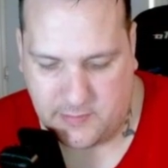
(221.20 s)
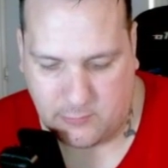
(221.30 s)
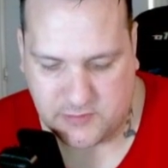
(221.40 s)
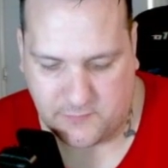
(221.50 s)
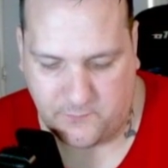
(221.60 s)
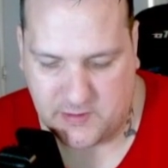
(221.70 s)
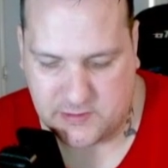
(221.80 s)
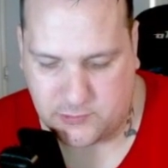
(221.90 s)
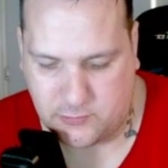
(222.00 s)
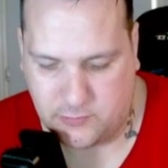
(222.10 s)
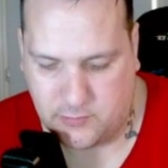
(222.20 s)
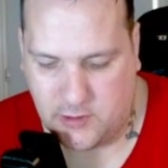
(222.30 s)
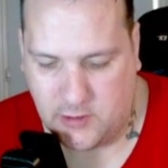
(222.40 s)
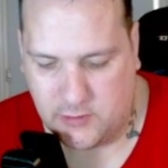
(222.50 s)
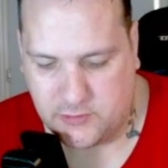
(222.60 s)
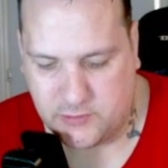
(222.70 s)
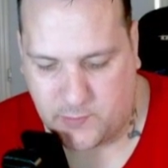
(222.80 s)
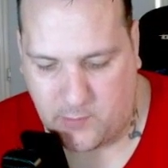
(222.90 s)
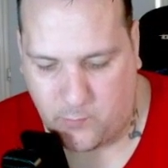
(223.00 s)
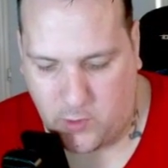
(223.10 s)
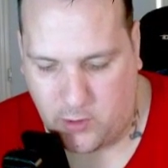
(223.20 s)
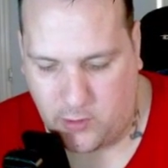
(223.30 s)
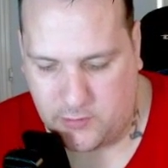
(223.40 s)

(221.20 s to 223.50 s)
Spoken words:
was a fizzle, 221,